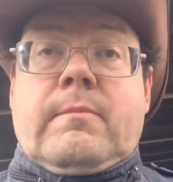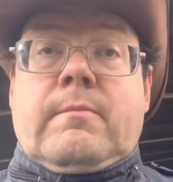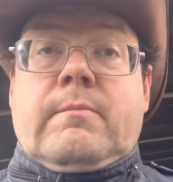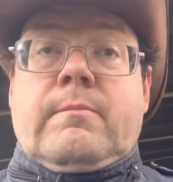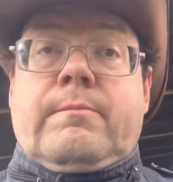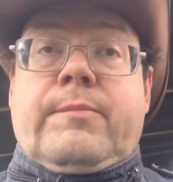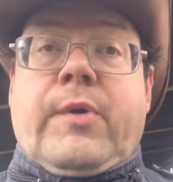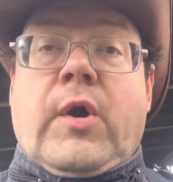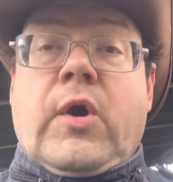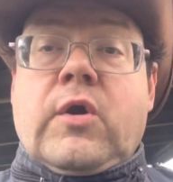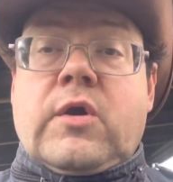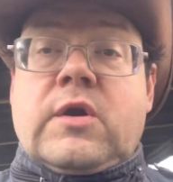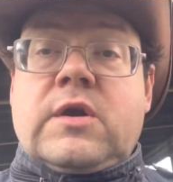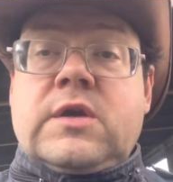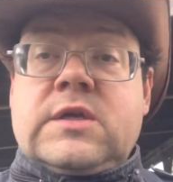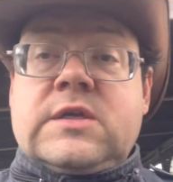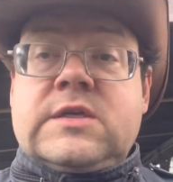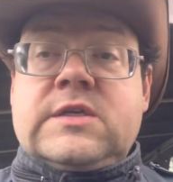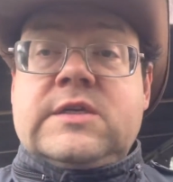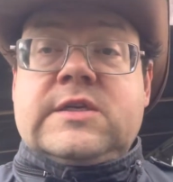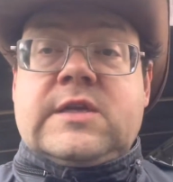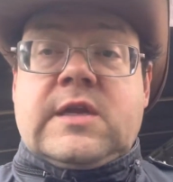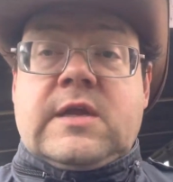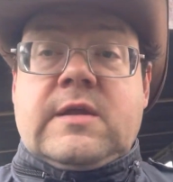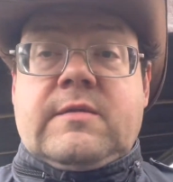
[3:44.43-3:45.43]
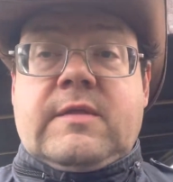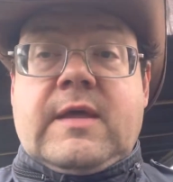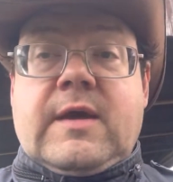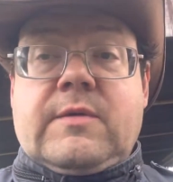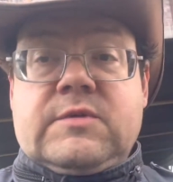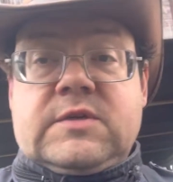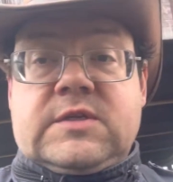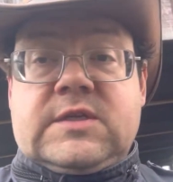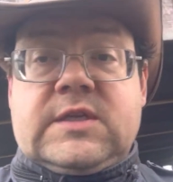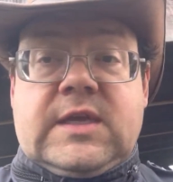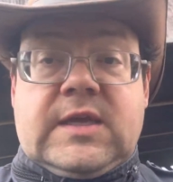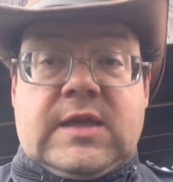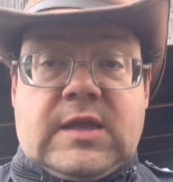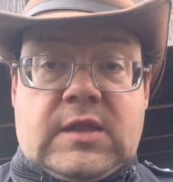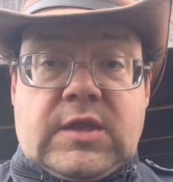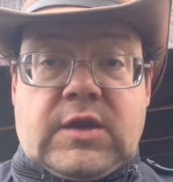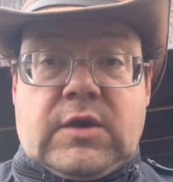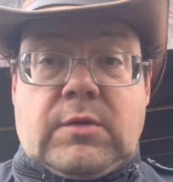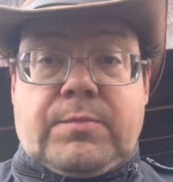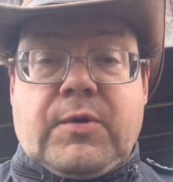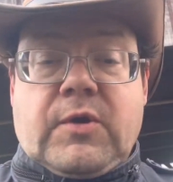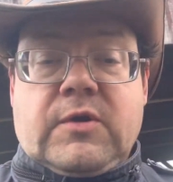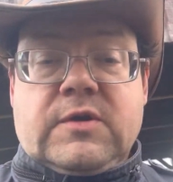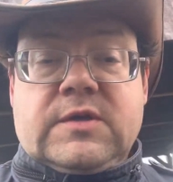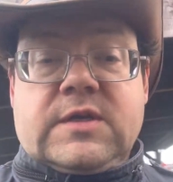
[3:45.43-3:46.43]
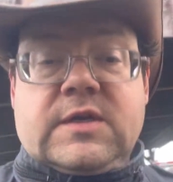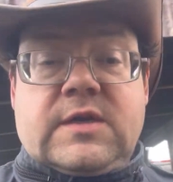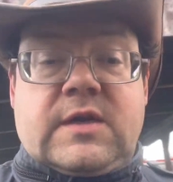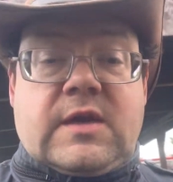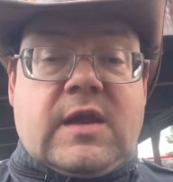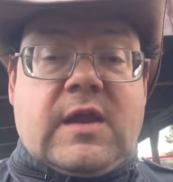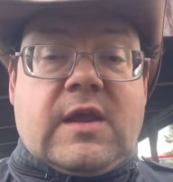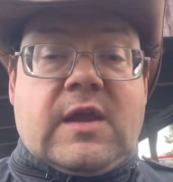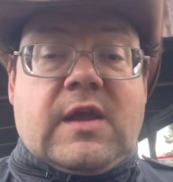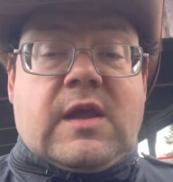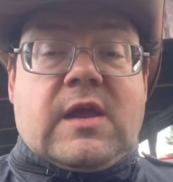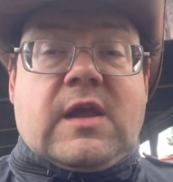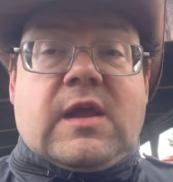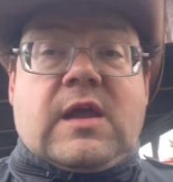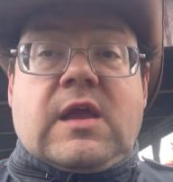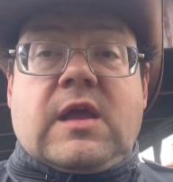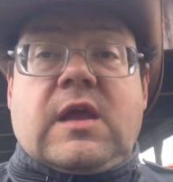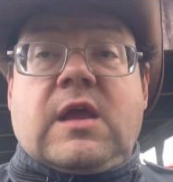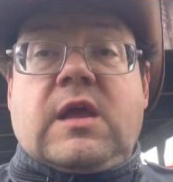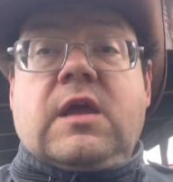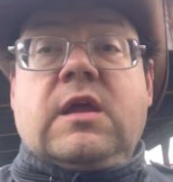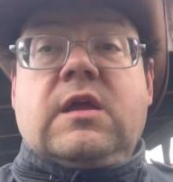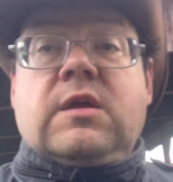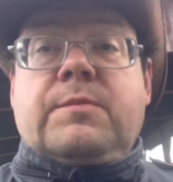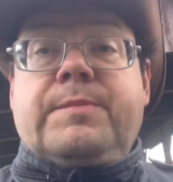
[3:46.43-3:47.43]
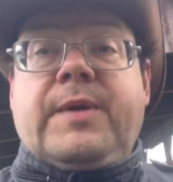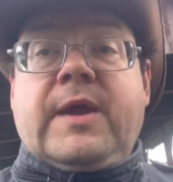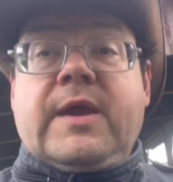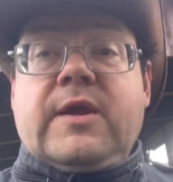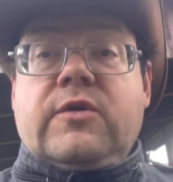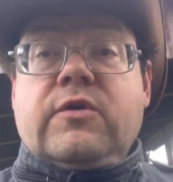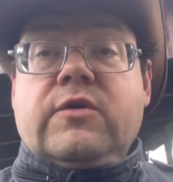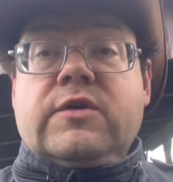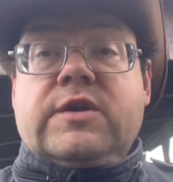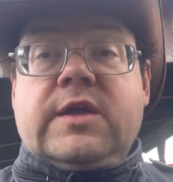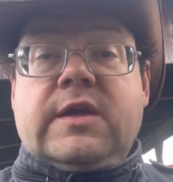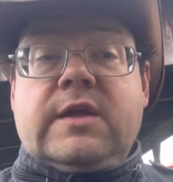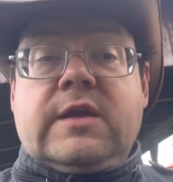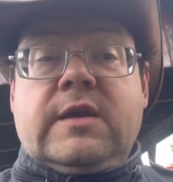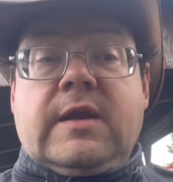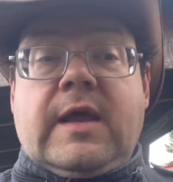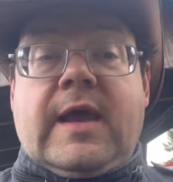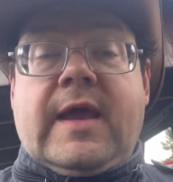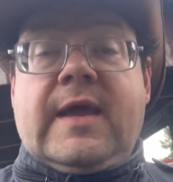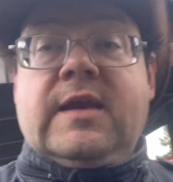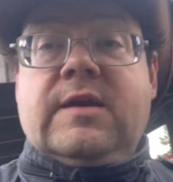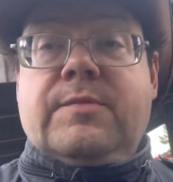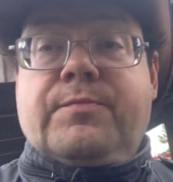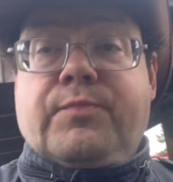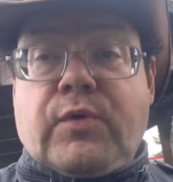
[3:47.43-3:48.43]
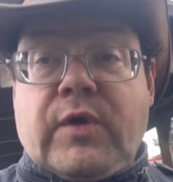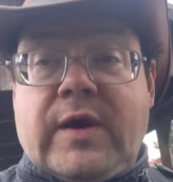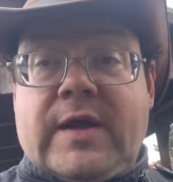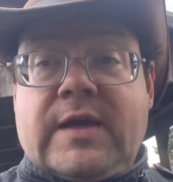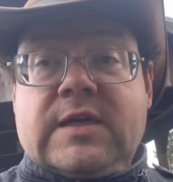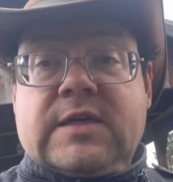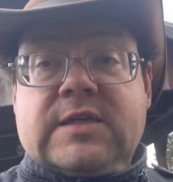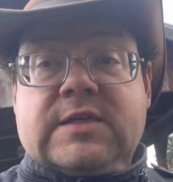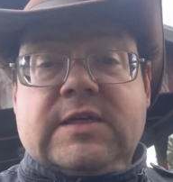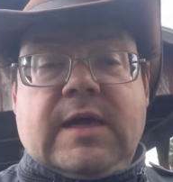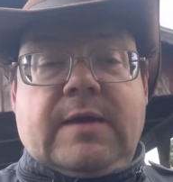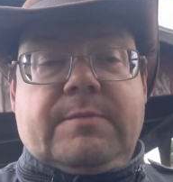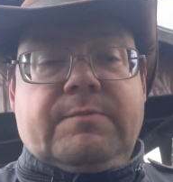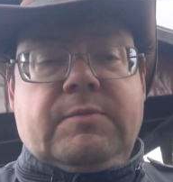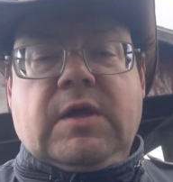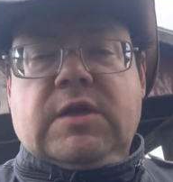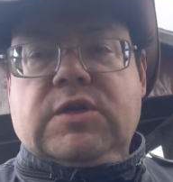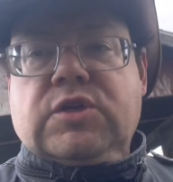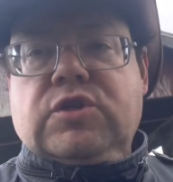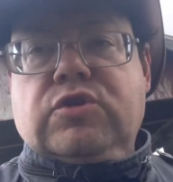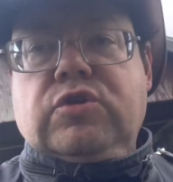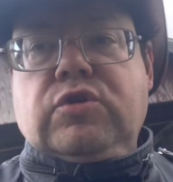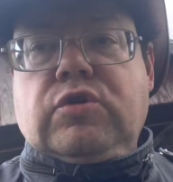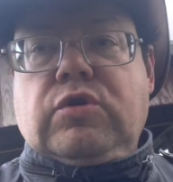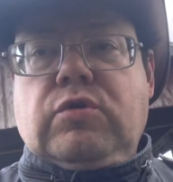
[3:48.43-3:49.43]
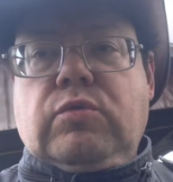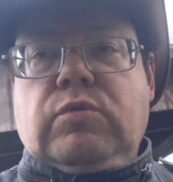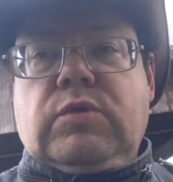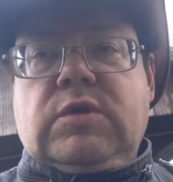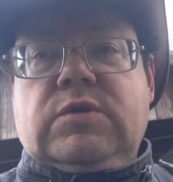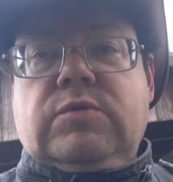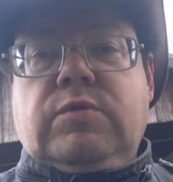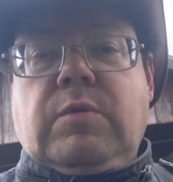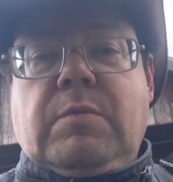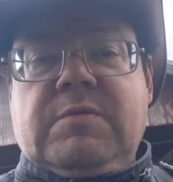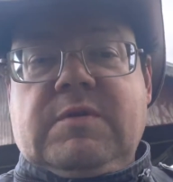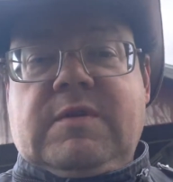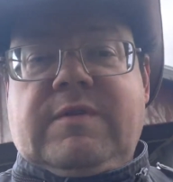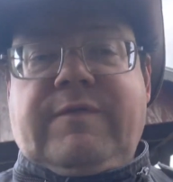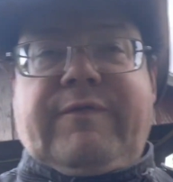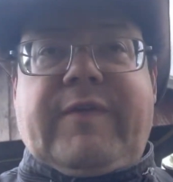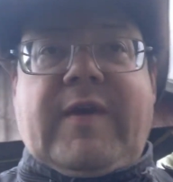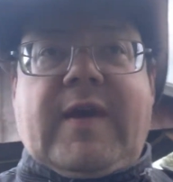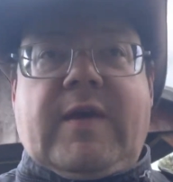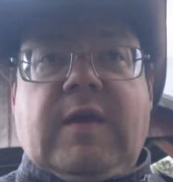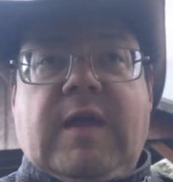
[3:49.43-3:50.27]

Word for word: Burns, that was the uh, little person, Pinkerton and Brinks. I'm not sure which one was the fat